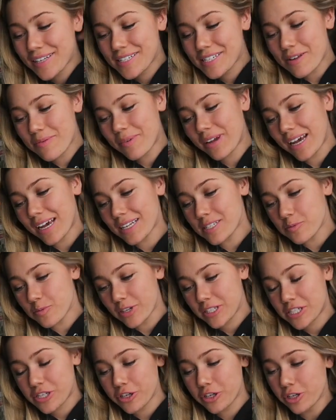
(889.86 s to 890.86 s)
Somebody asked,
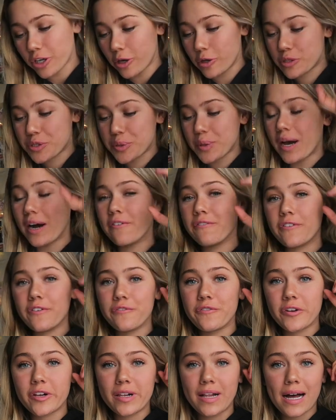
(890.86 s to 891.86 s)
what's your go-to
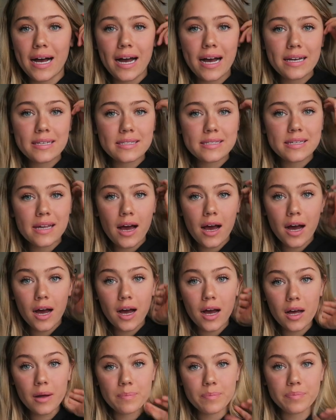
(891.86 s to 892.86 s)
outfit for class?
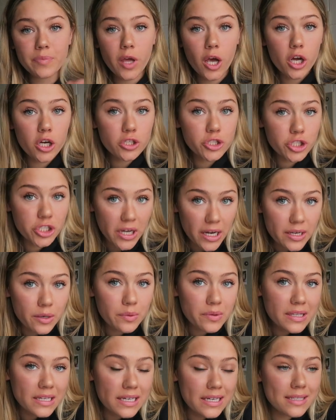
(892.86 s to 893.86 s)

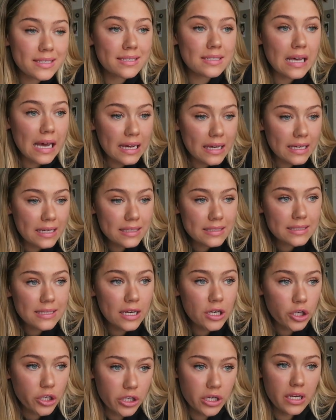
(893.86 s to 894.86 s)
Genuinely, it's leggings
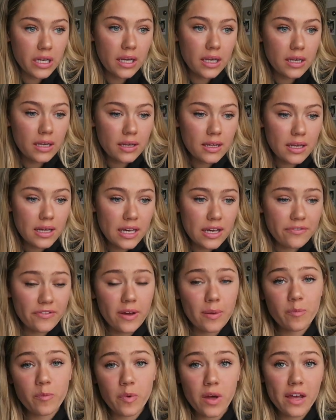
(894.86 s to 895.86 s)
and a hoodie if
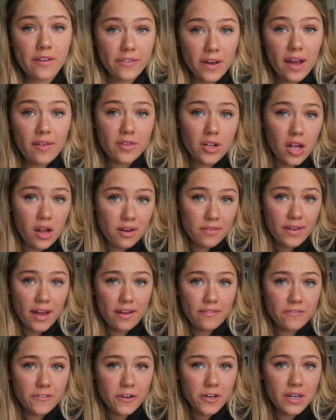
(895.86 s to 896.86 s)
I have a lot of
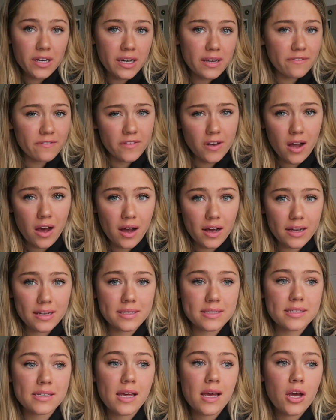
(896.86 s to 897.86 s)
effort. If not,
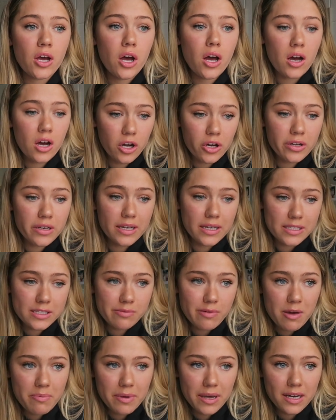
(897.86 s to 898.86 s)
it's a hoodie and
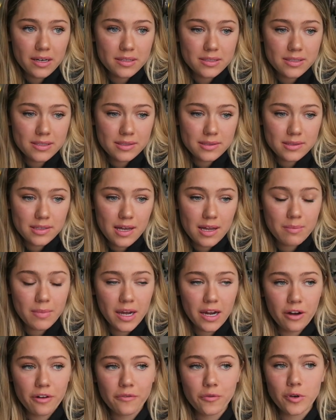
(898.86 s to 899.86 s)
sweatpants and
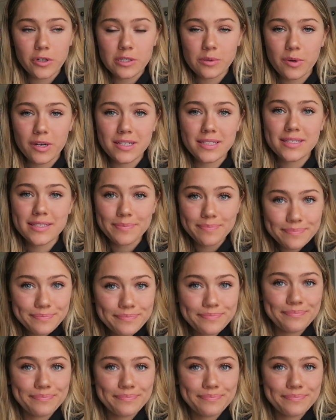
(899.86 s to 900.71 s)
my Air Force ones.